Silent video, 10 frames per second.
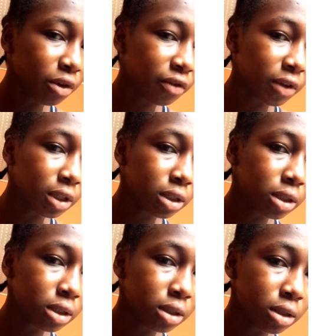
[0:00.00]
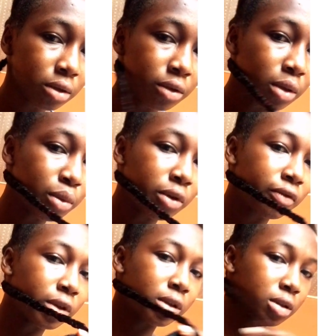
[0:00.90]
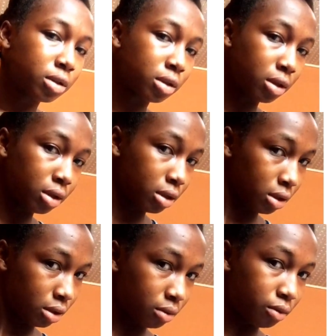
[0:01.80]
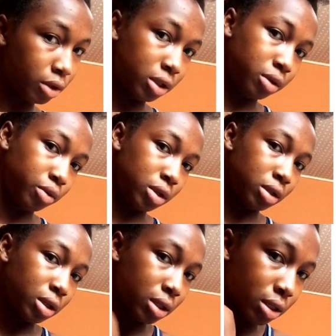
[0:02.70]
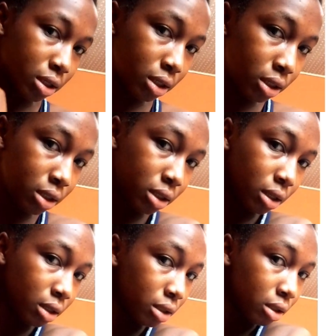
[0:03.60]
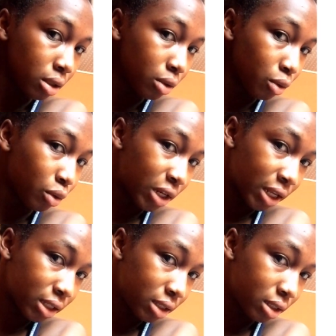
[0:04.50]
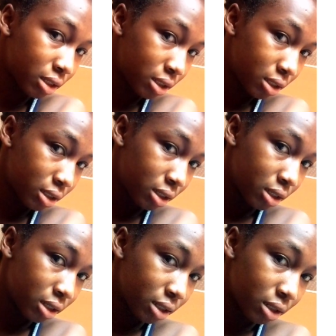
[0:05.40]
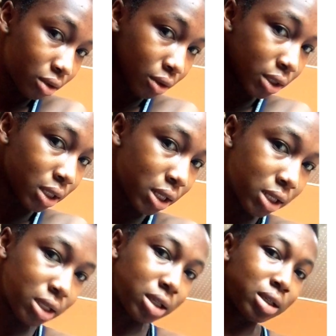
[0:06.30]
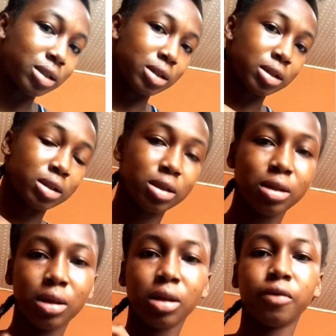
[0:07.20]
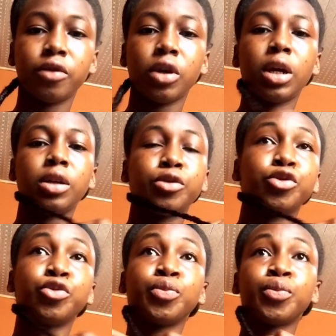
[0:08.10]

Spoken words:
You will finish it. Then I was saying that, oh, I've done well. I couldn't think I could do this, and now I think it's perfect. Not too